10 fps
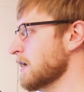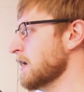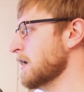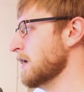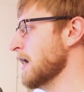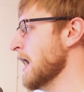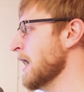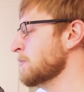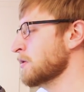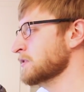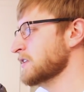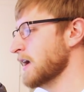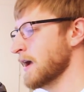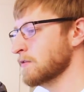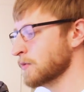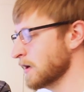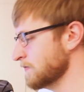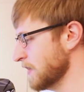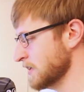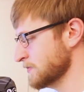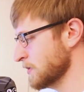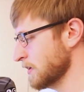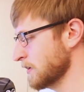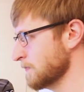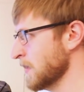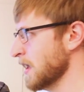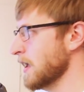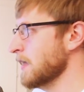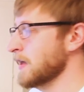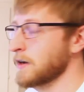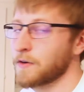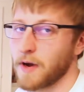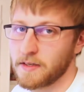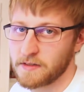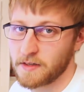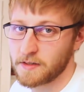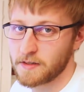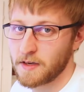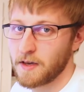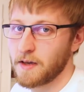I post it everywhere on Facebook and then Craigslist.